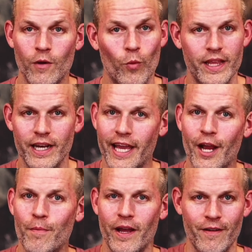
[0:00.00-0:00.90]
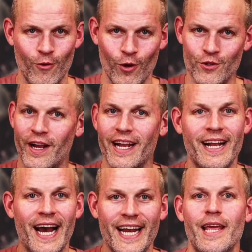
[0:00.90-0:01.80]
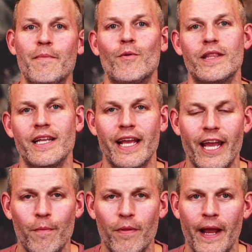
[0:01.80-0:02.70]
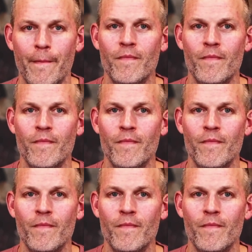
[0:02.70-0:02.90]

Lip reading: within a care plan, of course, right? Got to keep it within a care plan.